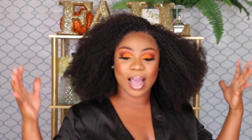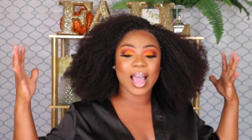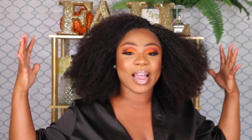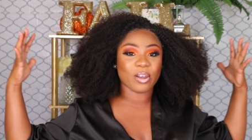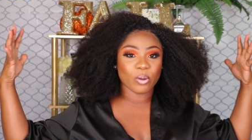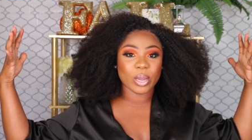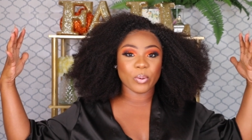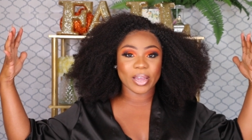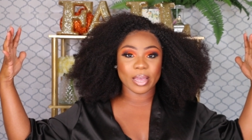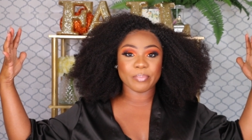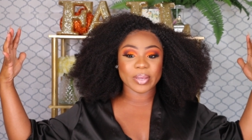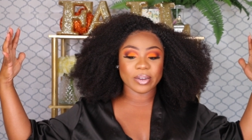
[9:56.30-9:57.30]
I know it will
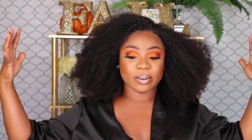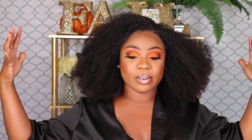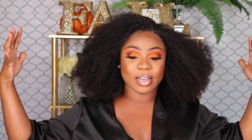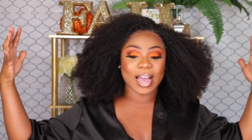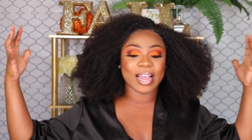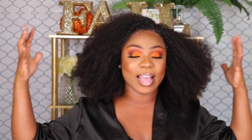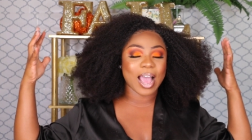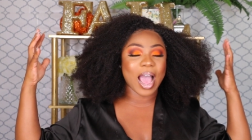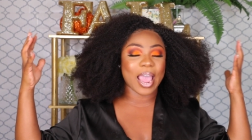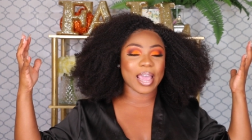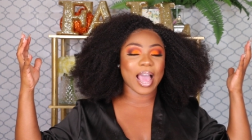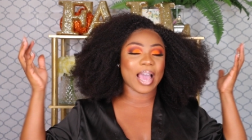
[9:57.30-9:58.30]
get bigger. I,
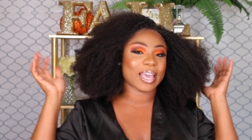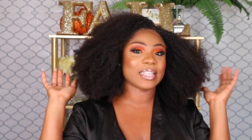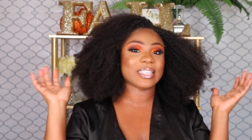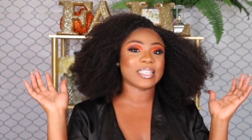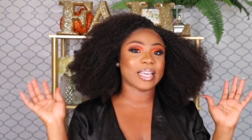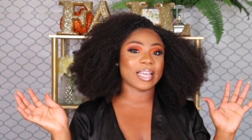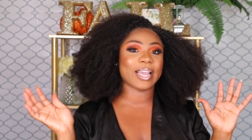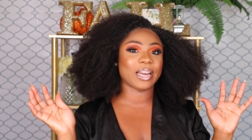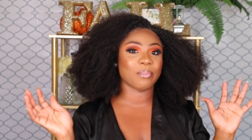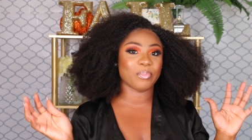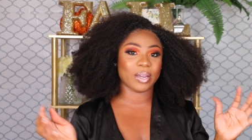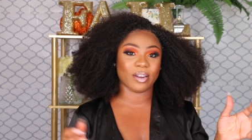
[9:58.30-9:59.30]
I, I can see it
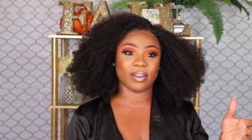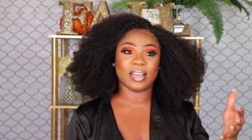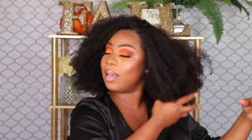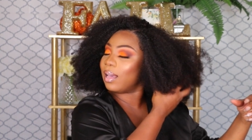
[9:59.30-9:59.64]
getting bigger.